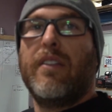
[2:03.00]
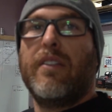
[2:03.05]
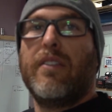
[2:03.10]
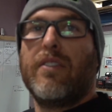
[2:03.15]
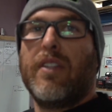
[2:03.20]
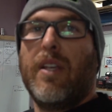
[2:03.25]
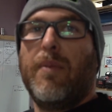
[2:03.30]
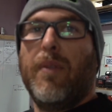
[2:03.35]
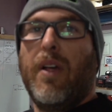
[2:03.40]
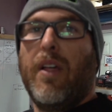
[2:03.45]

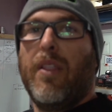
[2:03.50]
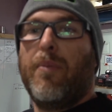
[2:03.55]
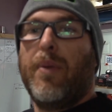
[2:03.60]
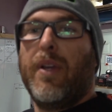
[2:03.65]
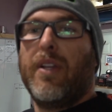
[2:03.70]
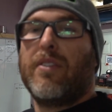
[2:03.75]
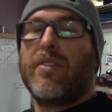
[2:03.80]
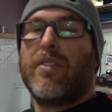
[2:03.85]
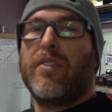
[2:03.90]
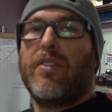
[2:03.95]
seemed like the
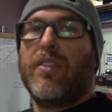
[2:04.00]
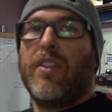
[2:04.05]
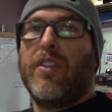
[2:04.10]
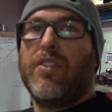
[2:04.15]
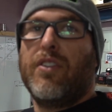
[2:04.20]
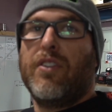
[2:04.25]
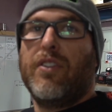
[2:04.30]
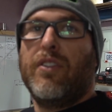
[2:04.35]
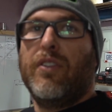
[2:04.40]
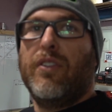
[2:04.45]
best
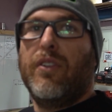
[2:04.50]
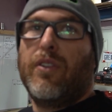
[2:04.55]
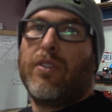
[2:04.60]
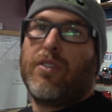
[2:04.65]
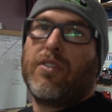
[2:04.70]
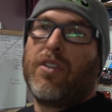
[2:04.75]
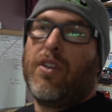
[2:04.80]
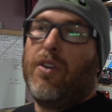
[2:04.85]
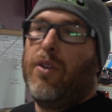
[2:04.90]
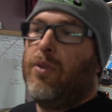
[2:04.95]
decision.
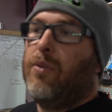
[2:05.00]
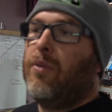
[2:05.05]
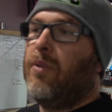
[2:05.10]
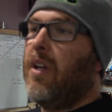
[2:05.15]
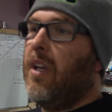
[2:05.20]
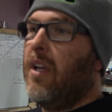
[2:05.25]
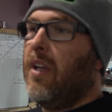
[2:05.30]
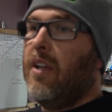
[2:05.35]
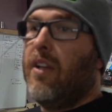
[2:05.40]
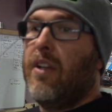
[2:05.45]
Looks
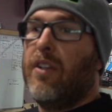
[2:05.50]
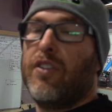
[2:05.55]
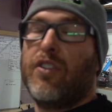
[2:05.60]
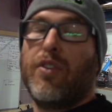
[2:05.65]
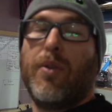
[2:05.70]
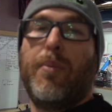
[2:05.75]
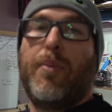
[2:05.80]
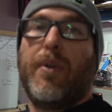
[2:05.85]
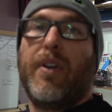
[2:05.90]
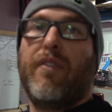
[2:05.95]
cool,
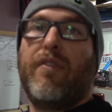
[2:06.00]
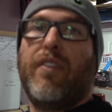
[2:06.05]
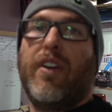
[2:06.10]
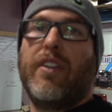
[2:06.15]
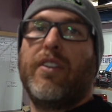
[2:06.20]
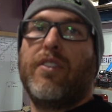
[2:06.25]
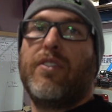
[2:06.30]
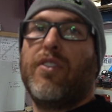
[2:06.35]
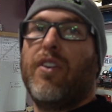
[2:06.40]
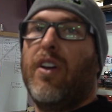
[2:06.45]
should be pretty
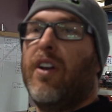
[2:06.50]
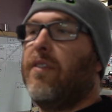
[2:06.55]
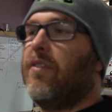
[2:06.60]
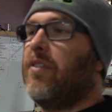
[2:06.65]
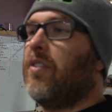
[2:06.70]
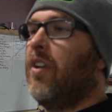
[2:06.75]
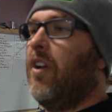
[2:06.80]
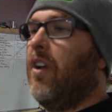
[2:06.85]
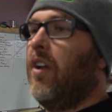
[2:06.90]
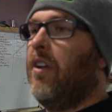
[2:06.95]
fun to drive.
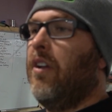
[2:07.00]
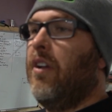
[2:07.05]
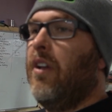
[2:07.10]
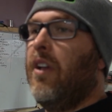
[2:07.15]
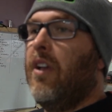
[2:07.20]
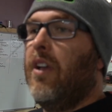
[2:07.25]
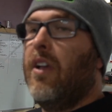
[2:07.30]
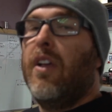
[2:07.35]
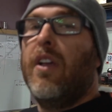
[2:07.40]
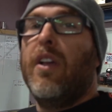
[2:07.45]
So
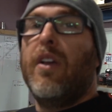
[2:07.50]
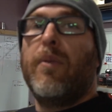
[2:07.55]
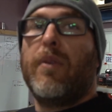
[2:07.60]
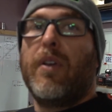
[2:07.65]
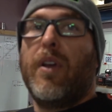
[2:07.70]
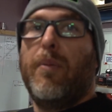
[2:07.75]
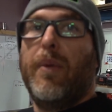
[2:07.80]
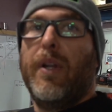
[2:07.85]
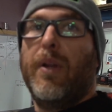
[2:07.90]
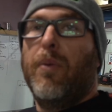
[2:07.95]
we've
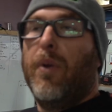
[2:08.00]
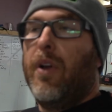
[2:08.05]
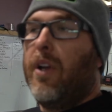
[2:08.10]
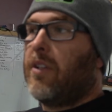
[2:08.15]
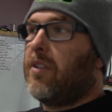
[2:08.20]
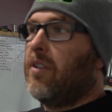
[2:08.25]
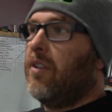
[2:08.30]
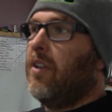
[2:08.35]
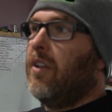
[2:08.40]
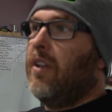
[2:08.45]
got a bit of
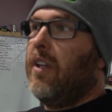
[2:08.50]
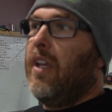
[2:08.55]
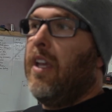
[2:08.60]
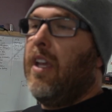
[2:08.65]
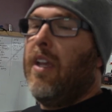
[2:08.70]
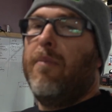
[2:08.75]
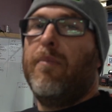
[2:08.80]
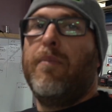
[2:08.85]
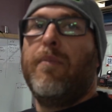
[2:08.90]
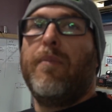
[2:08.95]
work to do to
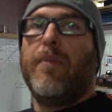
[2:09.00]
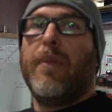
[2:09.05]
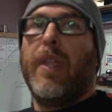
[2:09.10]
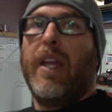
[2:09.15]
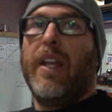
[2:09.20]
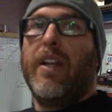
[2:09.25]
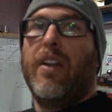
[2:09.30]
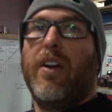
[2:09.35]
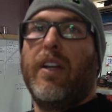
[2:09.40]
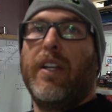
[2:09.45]
him. The
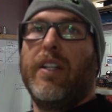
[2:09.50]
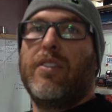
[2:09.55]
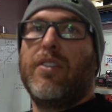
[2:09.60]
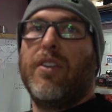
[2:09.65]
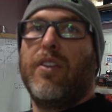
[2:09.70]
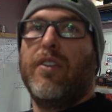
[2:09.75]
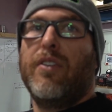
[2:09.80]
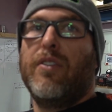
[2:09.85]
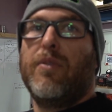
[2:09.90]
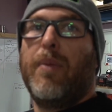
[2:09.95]

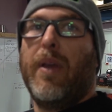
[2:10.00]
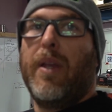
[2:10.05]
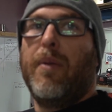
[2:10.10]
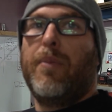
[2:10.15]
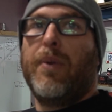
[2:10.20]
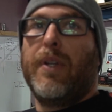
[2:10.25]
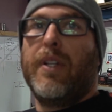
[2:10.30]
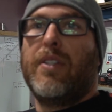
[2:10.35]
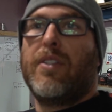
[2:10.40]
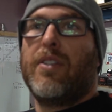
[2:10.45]
E92 has been
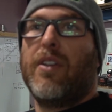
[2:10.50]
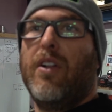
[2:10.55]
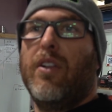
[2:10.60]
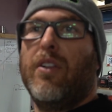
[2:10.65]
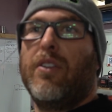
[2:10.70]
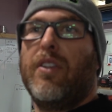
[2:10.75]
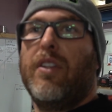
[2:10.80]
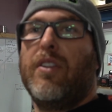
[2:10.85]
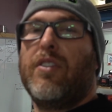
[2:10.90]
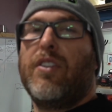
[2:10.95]
pretty
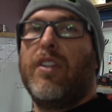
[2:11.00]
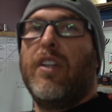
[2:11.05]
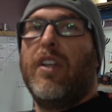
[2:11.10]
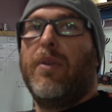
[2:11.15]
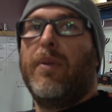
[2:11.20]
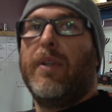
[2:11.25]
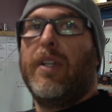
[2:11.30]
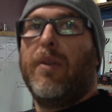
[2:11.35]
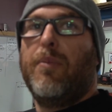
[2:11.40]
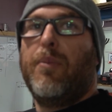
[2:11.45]
solid this
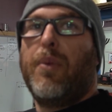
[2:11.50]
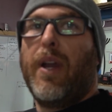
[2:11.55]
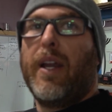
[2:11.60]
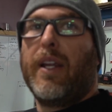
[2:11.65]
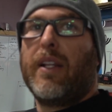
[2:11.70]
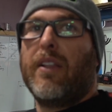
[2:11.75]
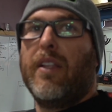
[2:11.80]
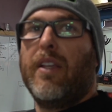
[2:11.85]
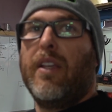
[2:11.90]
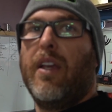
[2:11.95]
year. We did
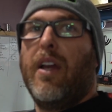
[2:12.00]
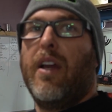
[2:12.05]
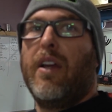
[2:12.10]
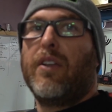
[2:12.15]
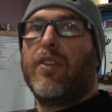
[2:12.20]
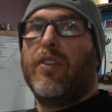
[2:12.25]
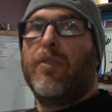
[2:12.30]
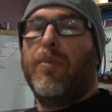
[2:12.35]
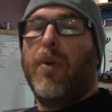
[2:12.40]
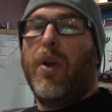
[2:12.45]
break the
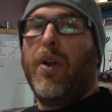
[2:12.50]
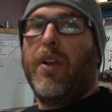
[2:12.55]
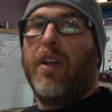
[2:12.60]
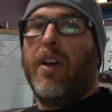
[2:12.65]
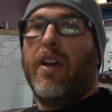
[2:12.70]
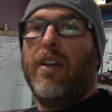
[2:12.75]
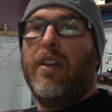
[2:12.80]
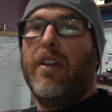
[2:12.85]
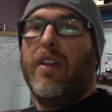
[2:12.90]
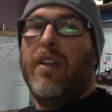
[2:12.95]
good
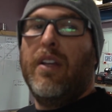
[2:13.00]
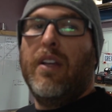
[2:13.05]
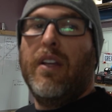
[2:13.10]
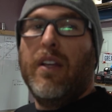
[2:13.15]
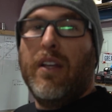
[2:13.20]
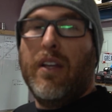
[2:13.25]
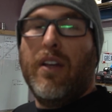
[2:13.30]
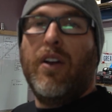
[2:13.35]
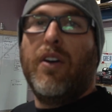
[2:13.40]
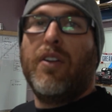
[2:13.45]
motor.
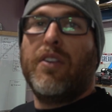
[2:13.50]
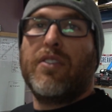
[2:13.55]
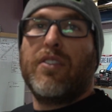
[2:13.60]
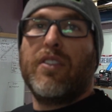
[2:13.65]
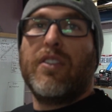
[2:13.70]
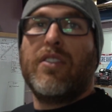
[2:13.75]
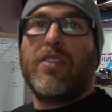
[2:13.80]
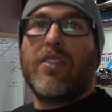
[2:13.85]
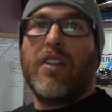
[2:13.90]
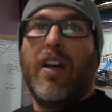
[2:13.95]

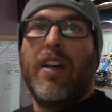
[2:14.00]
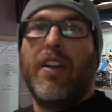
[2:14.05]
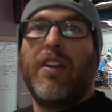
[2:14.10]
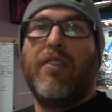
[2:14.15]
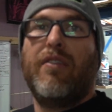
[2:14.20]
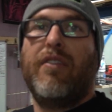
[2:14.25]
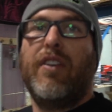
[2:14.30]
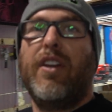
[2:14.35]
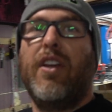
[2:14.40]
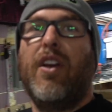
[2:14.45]
Honestly started
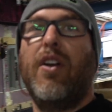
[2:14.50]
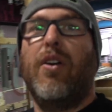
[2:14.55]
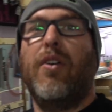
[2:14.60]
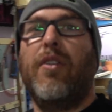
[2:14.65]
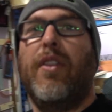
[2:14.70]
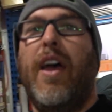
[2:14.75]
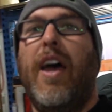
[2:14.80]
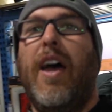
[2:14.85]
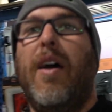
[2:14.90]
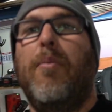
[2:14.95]
a video
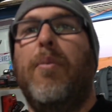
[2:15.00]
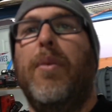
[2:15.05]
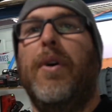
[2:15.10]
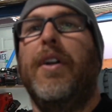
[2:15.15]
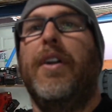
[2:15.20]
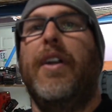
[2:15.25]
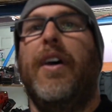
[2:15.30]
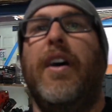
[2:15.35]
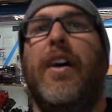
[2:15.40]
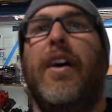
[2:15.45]
on that, but